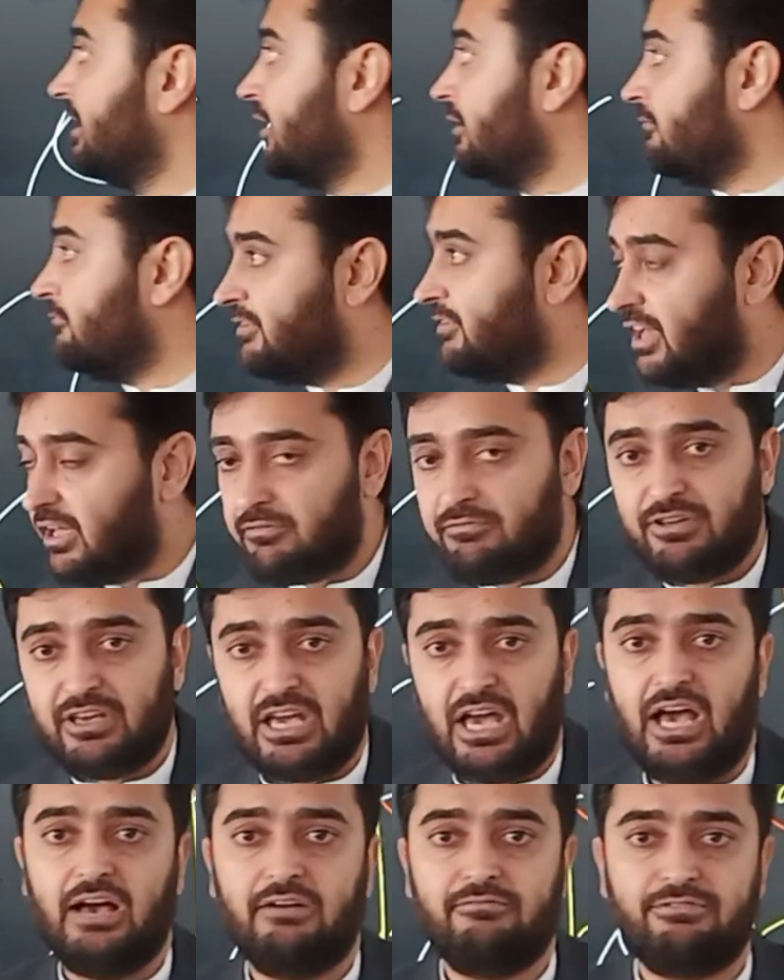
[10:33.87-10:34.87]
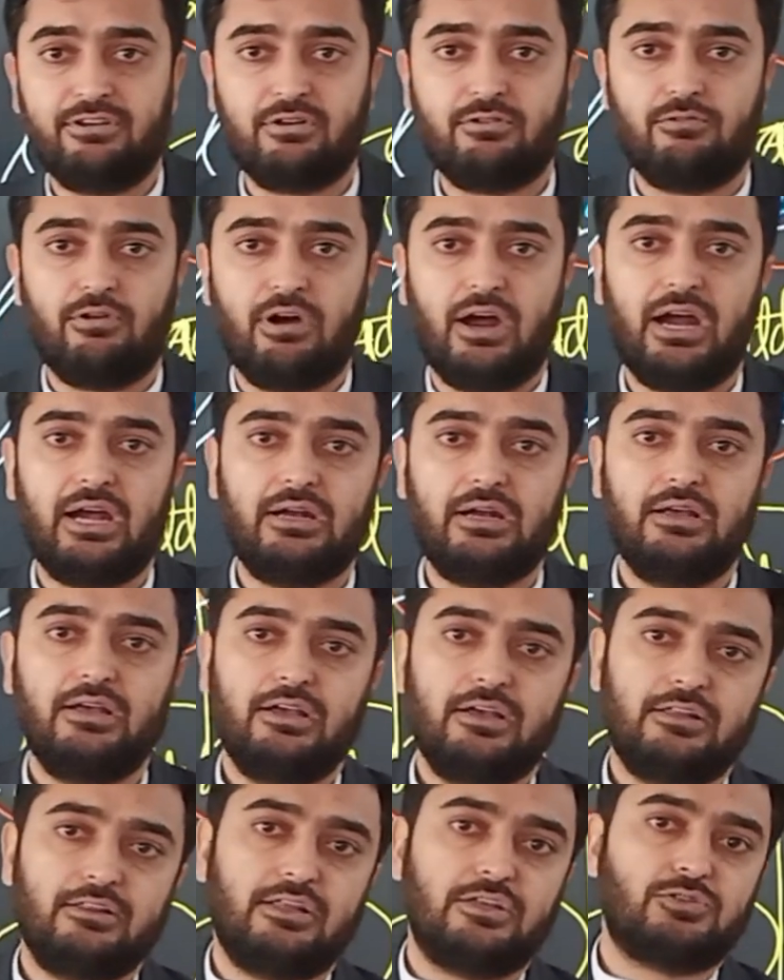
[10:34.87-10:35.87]
where we have required
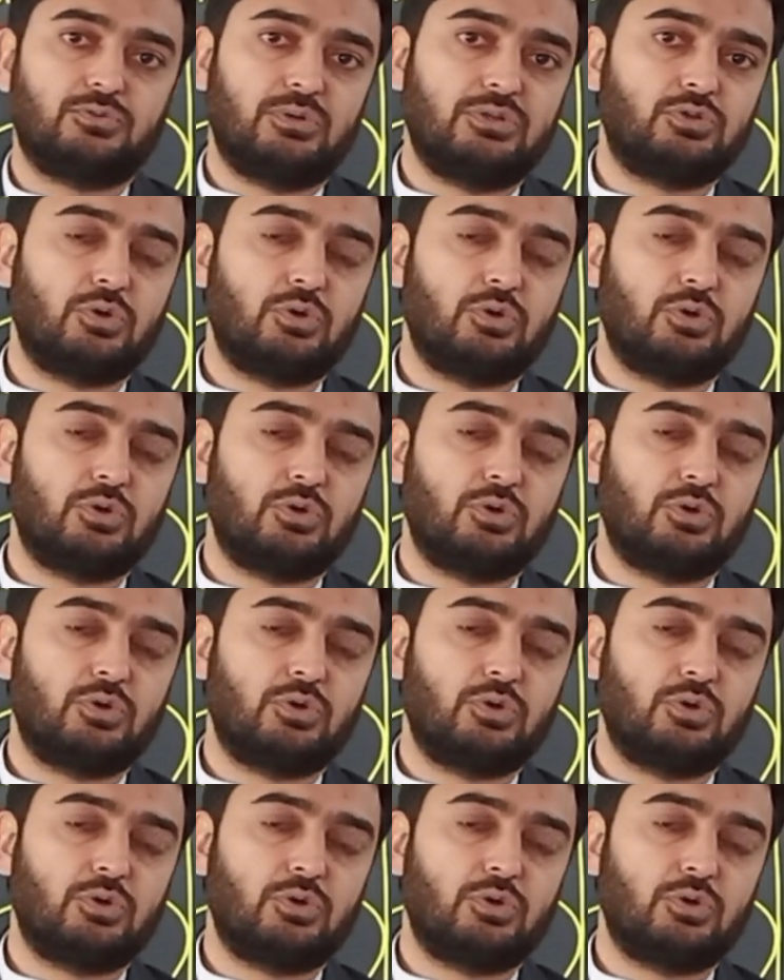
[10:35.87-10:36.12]
this one.